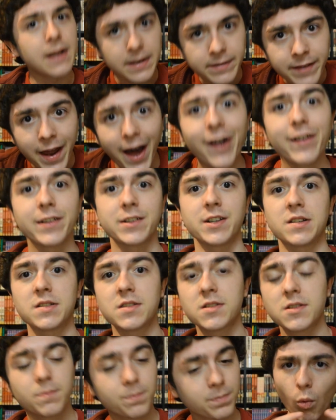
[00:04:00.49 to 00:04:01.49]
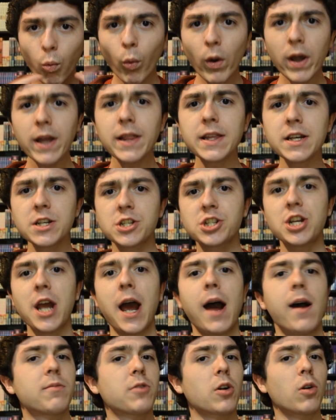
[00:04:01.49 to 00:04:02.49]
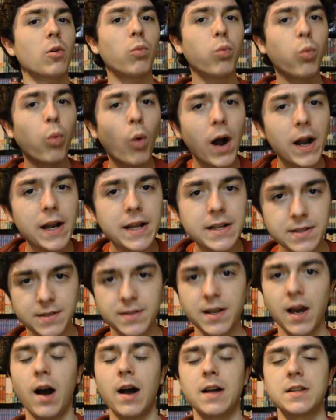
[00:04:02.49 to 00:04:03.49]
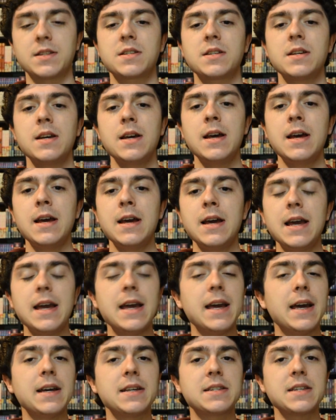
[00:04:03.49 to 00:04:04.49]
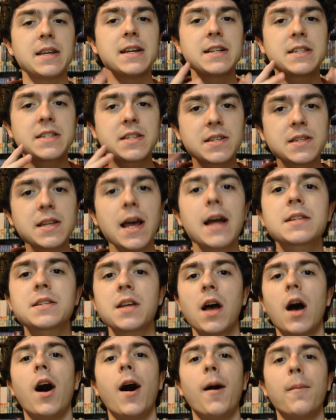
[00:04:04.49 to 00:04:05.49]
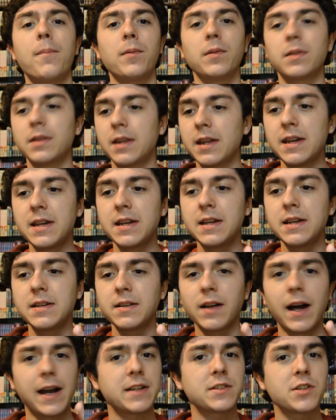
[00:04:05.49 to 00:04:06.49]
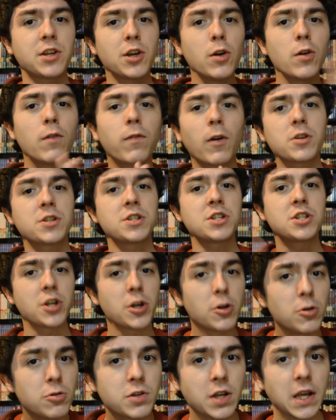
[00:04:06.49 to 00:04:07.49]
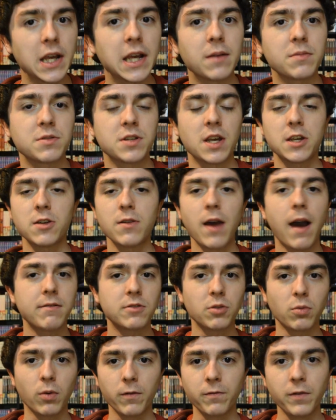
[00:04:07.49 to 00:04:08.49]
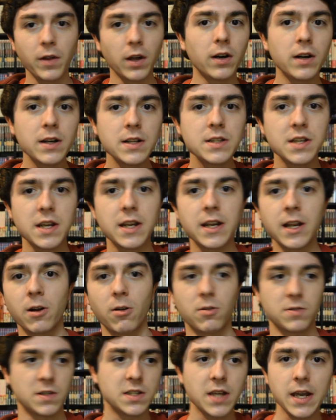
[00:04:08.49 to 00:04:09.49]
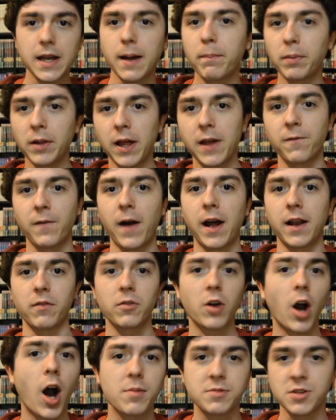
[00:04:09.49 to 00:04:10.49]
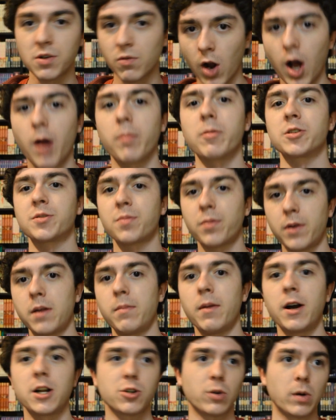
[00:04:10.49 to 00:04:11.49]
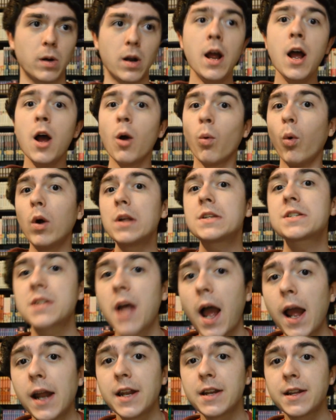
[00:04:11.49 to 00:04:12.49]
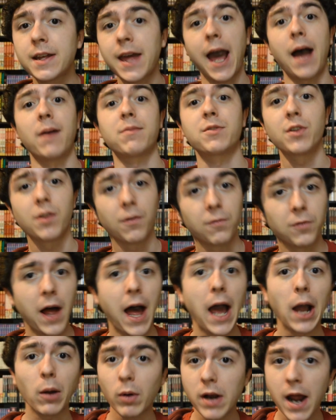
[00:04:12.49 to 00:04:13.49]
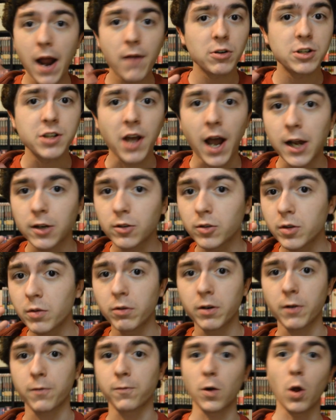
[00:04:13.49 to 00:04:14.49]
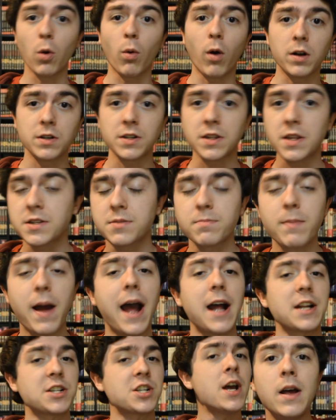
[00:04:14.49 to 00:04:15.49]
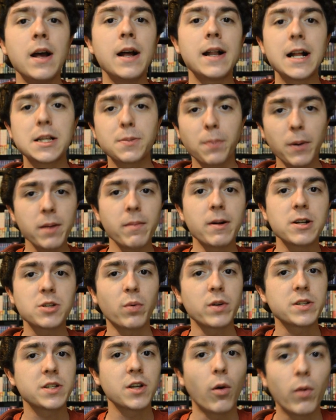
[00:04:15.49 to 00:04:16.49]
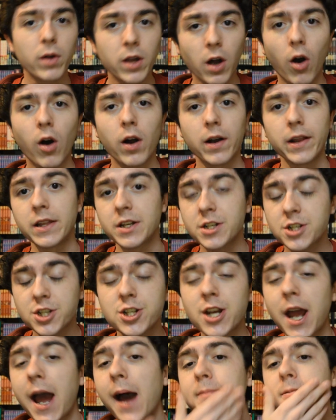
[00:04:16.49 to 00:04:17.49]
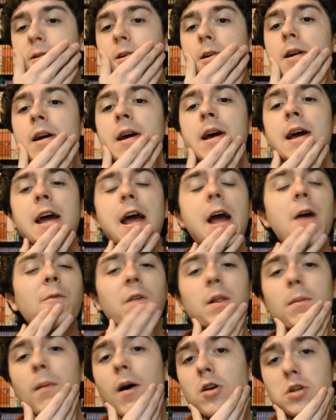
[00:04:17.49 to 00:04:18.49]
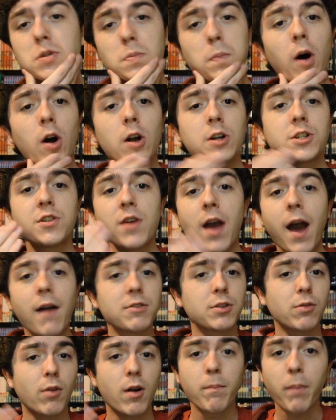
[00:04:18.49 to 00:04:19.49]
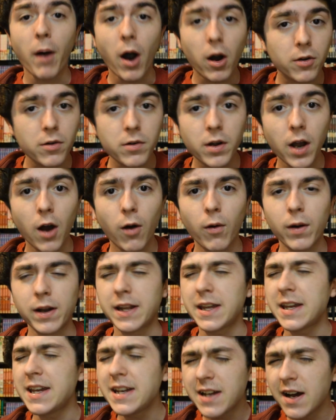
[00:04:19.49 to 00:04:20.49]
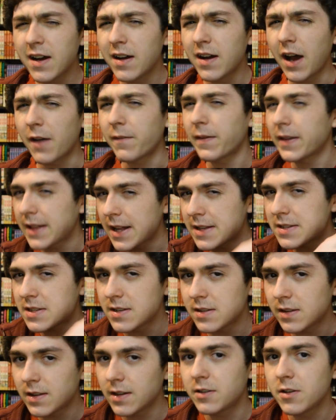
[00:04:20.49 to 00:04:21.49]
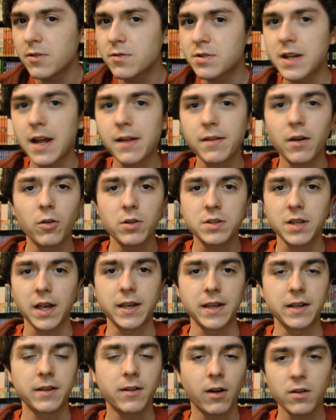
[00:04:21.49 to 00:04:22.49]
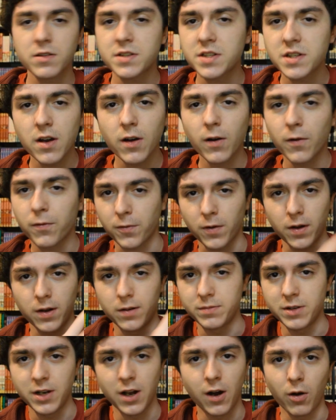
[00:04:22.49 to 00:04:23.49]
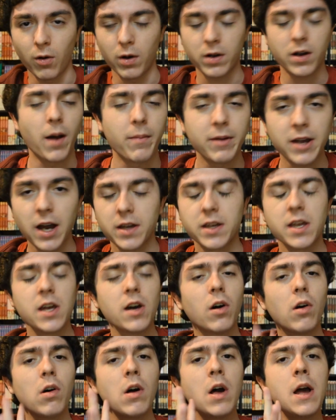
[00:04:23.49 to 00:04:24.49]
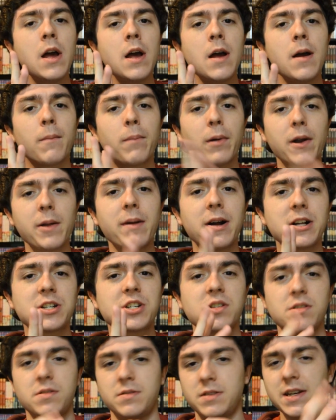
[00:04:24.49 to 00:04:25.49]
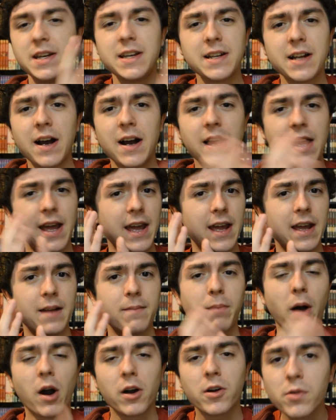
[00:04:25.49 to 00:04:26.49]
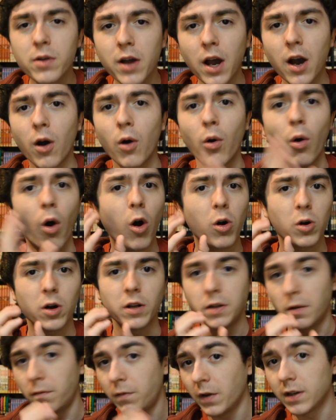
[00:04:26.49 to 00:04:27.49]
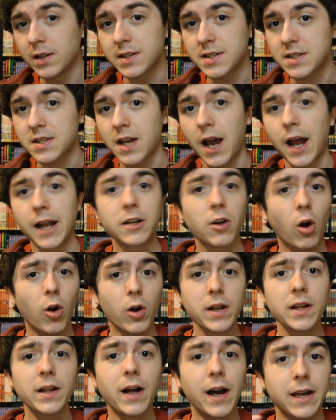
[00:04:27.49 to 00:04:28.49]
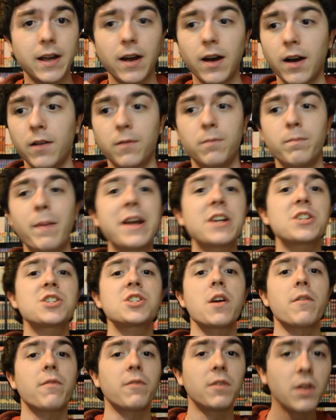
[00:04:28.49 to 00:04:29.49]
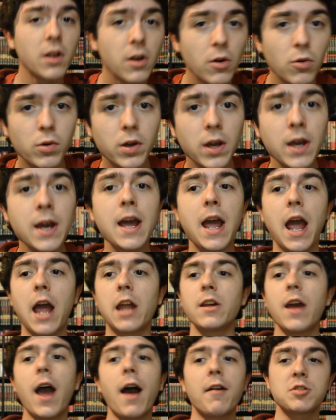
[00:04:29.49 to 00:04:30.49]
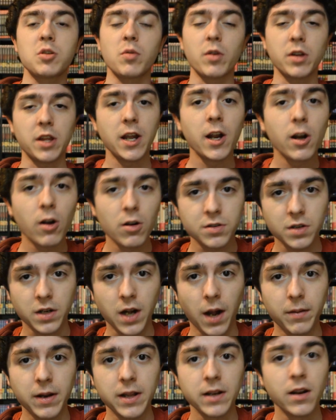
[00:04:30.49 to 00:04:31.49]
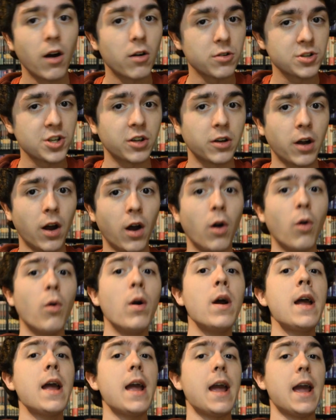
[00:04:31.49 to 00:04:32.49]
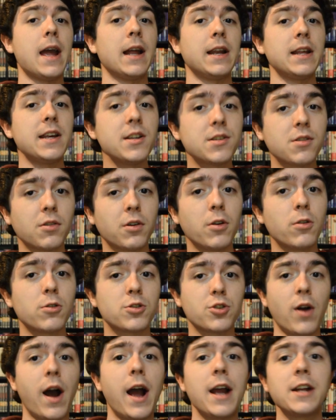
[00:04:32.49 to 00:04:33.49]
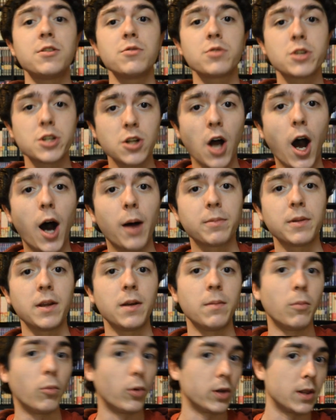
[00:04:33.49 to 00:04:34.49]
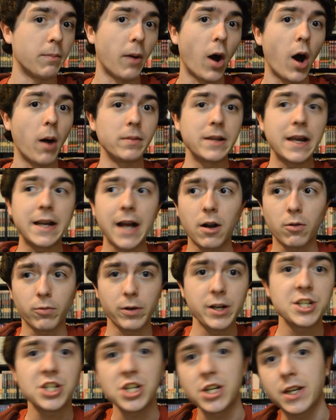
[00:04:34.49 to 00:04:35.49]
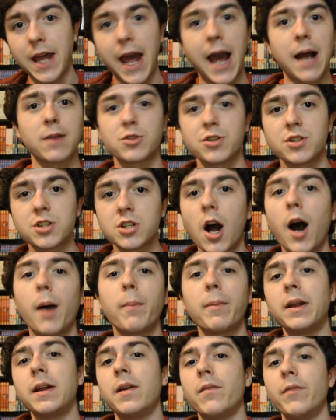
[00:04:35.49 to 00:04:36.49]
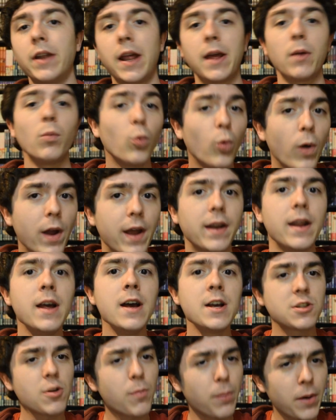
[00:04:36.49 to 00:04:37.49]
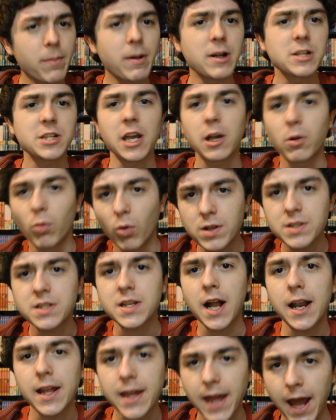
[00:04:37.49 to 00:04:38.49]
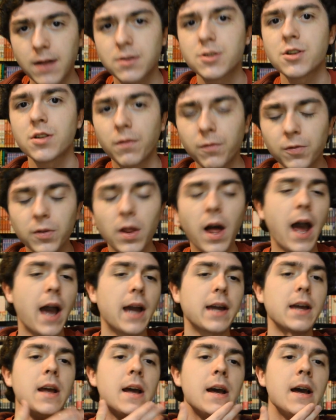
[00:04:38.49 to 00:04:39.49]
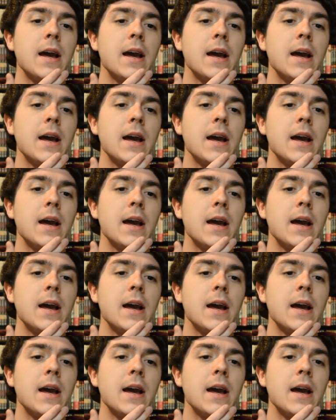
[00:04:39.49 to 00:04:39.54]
Intelligence. With this chapter, what it does is it sets up the, like, two versus two teams. Like, you have to wear villains and heroes. It's like a play fight of cops and robbers, pretty much. Or one-sided capture the flag, whatever title you want to throw onto this match. That's pretty much what's going on in this chapter. And for the most part, you have it to where Bakugou and Iida, I think that's the dude's name that looks like Incursio from, you know, Akame ga Kill. Pretty much, Iida and Bakugou are on the villain side, guarding like a makeshift nuke, and you have it to where the heroes are coming in. Ochako and Izuku are trying to stop them with the bomb. They gotta reach it, capture it, stop it, and then they win. So pretty much like one side to capture the flag.